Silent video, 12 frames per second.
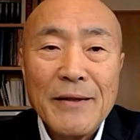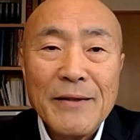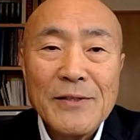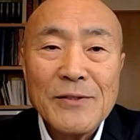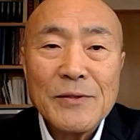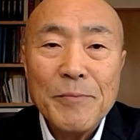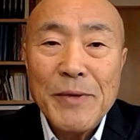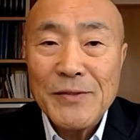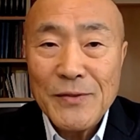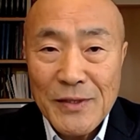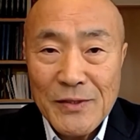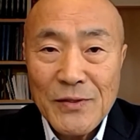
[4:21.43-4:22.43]
this
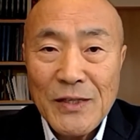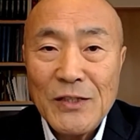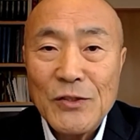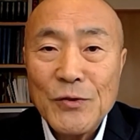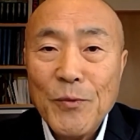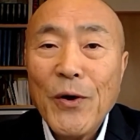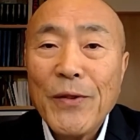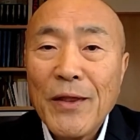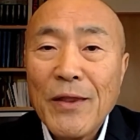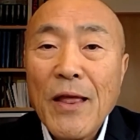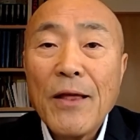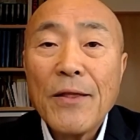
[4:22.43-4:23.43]
business into more than